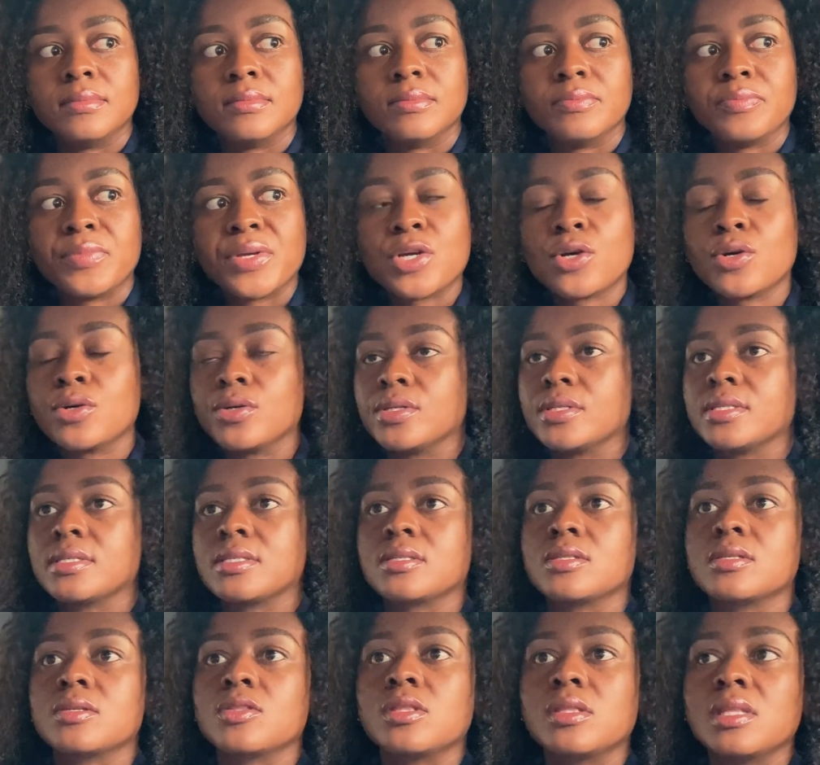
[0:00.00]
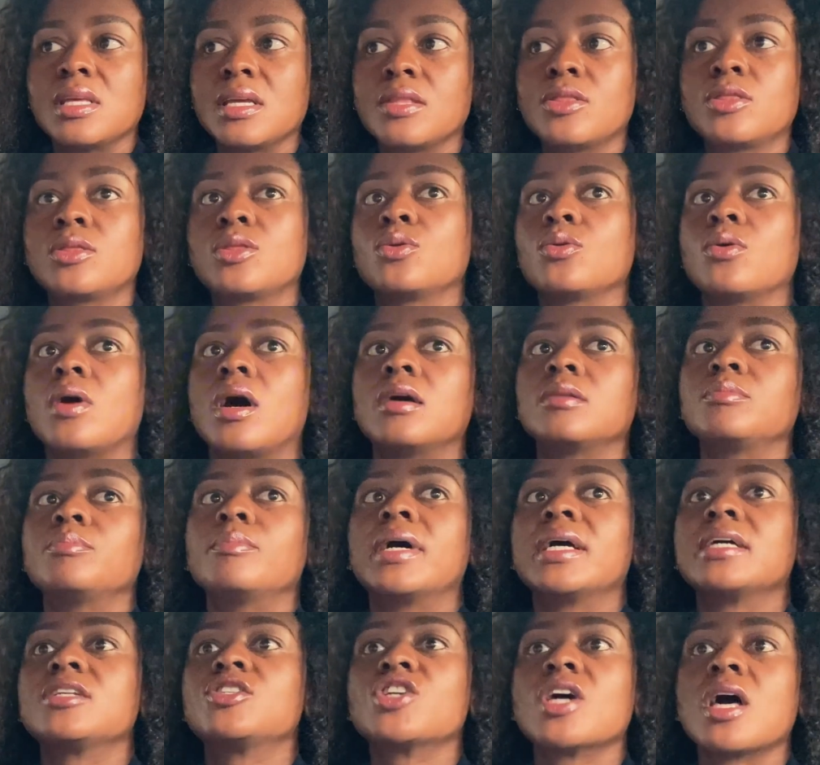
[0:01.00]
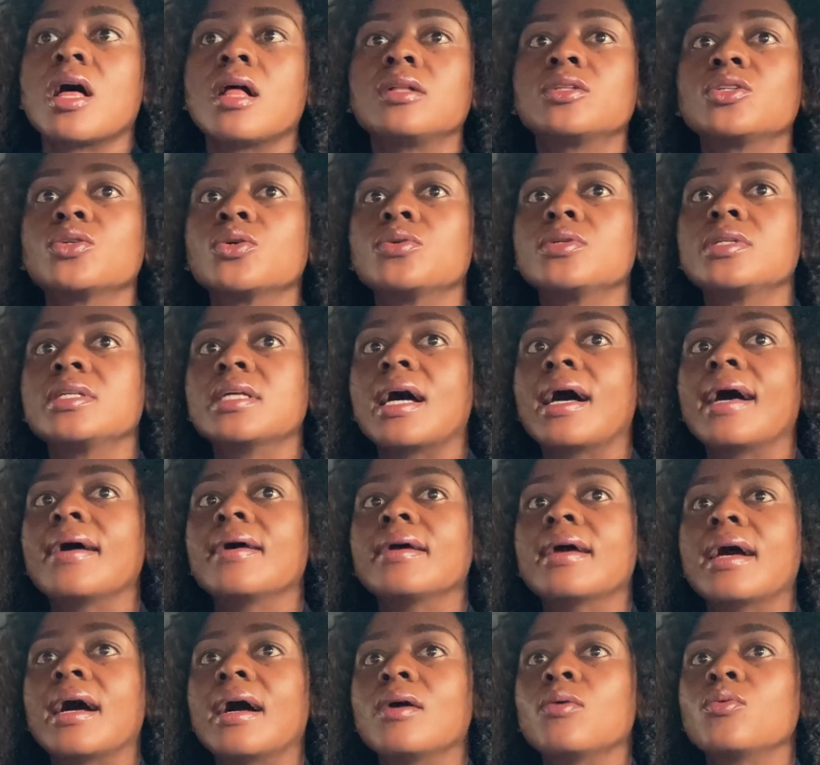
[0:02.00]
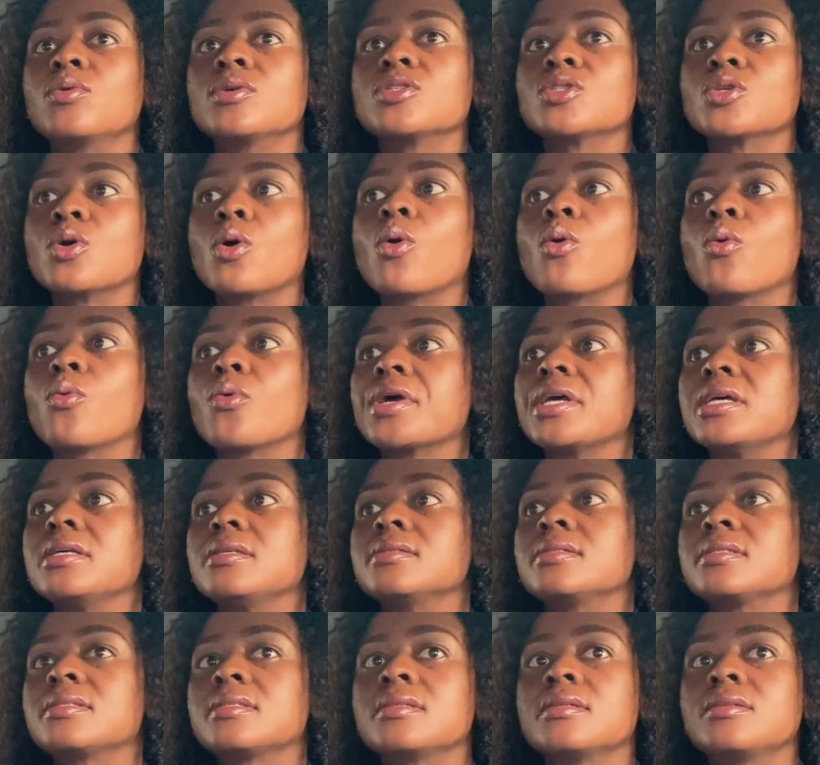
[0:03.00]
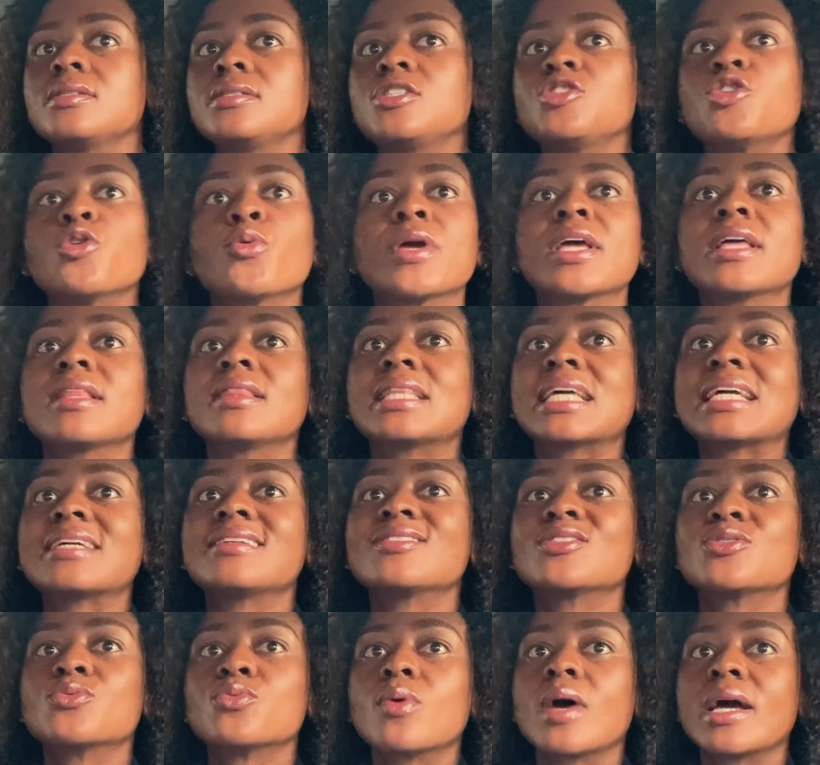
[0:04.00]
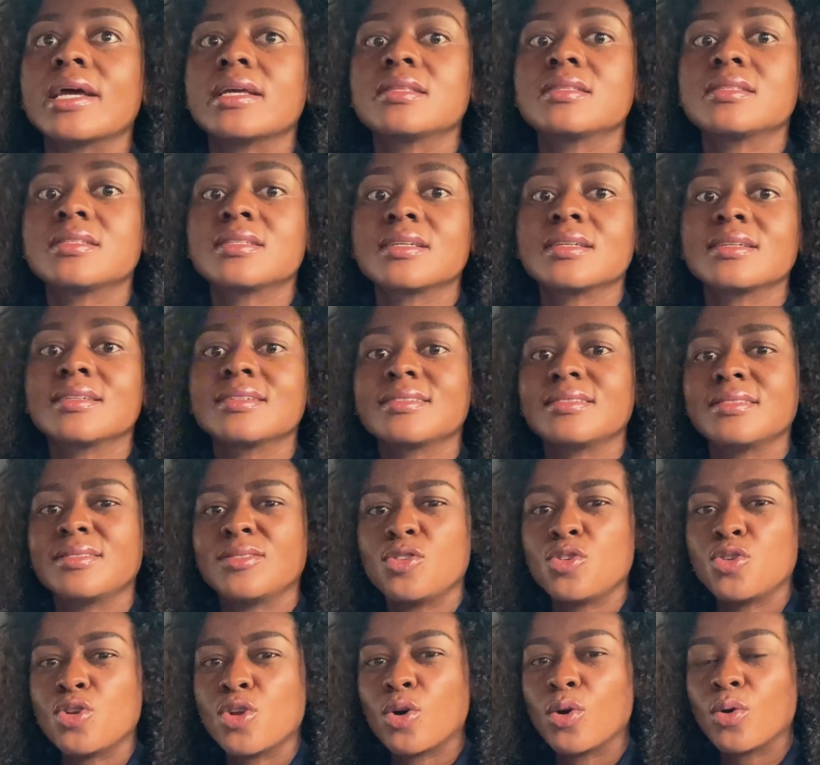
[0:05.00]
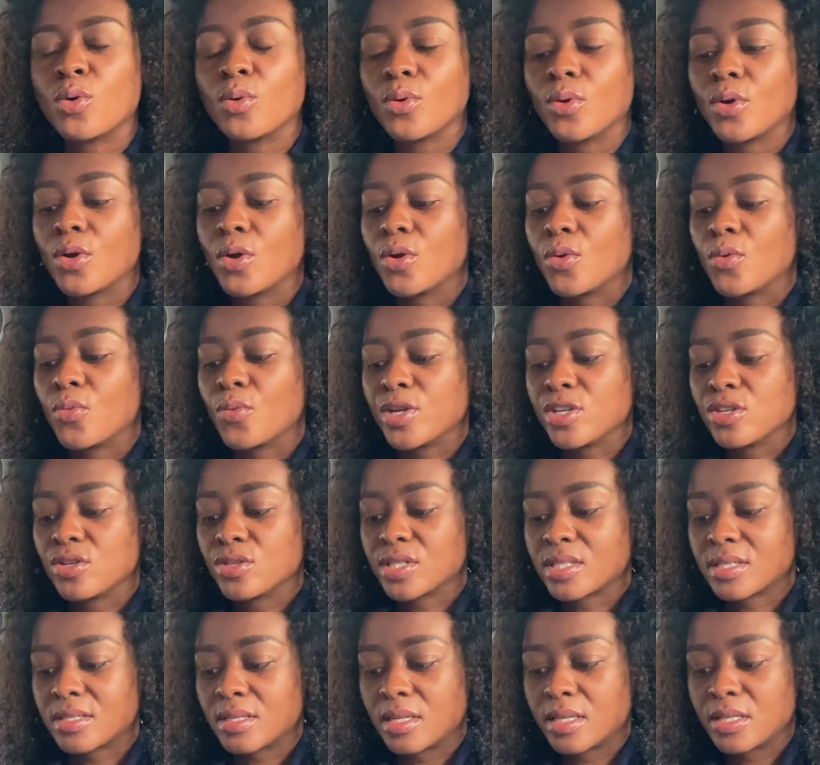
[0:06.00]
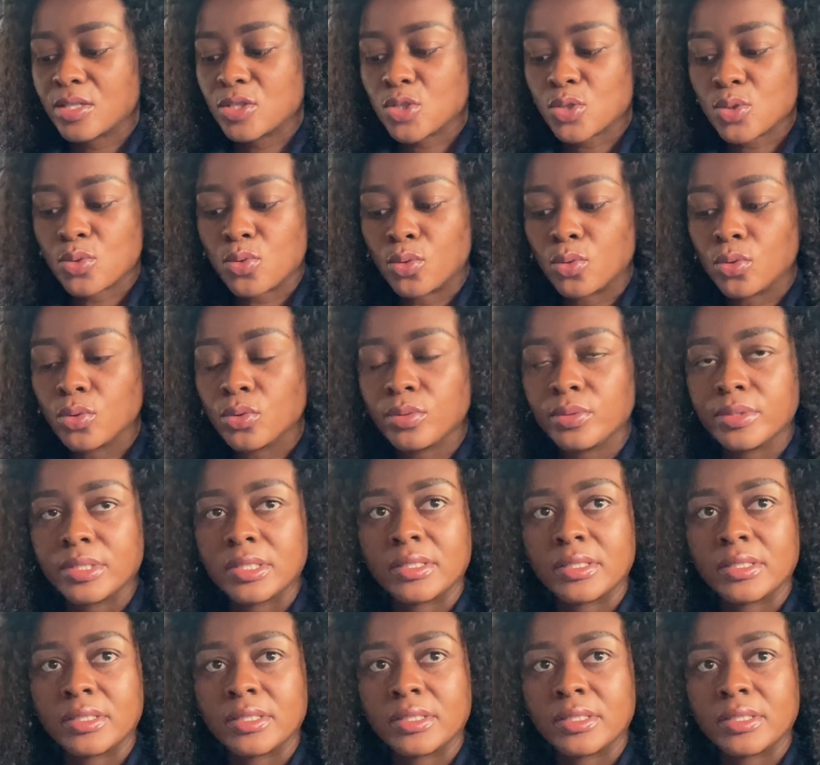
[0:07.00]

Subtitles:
Because throughout my childhood, I was always doing things right. You know, when you're still in school,